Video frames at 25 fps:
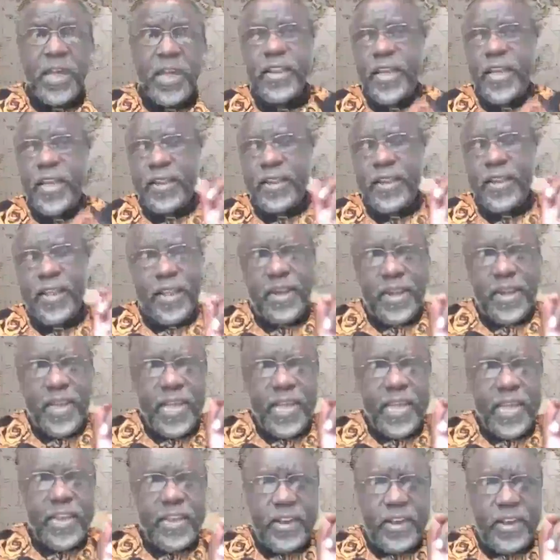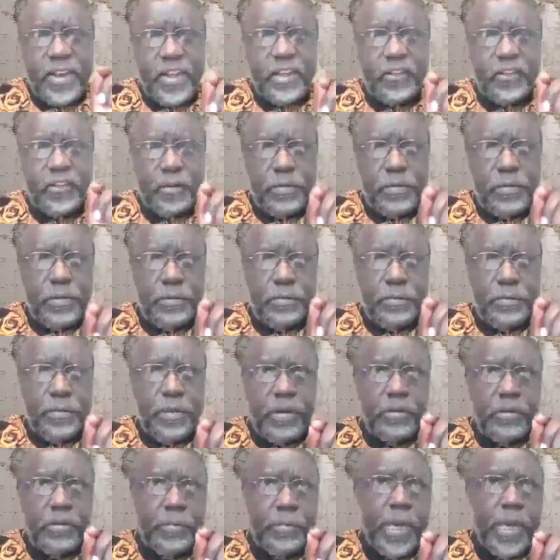and the need to
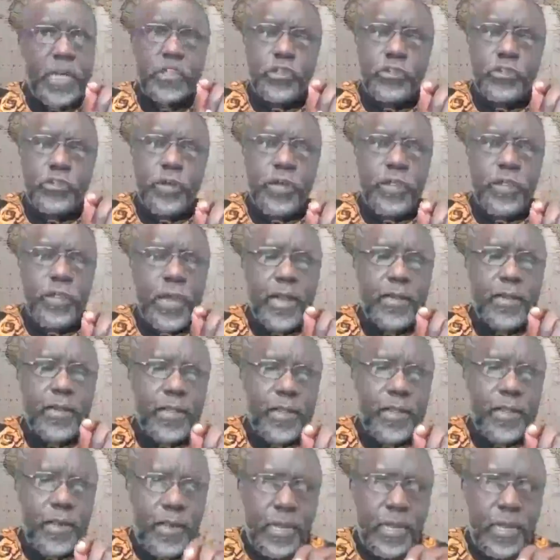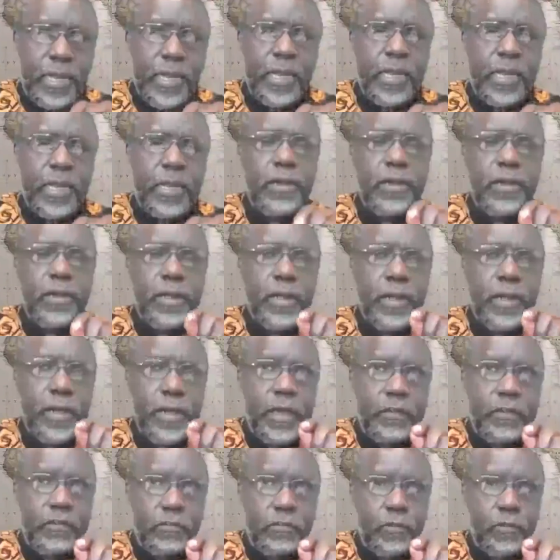make sure that the need
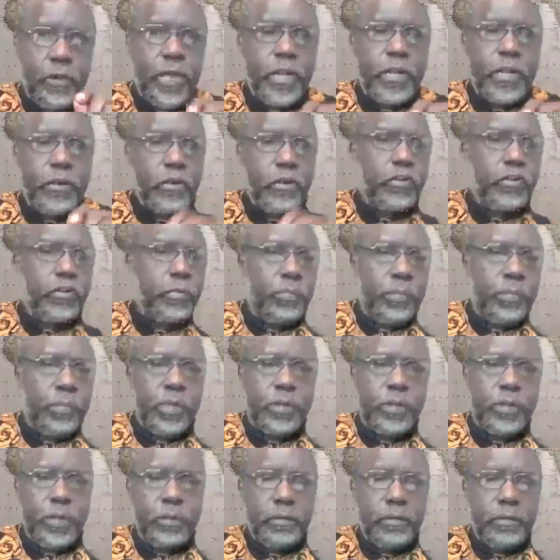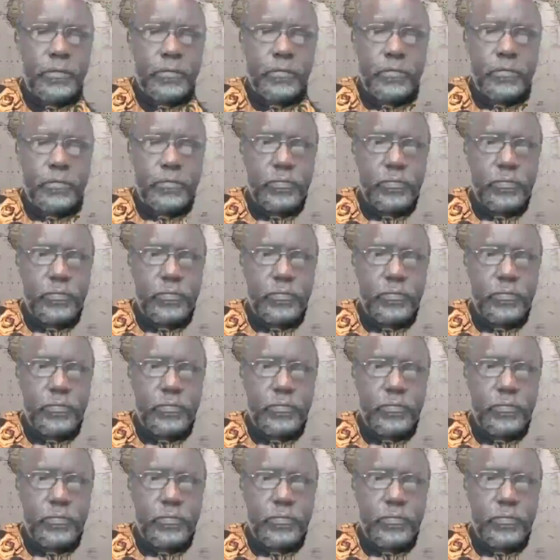is well documented.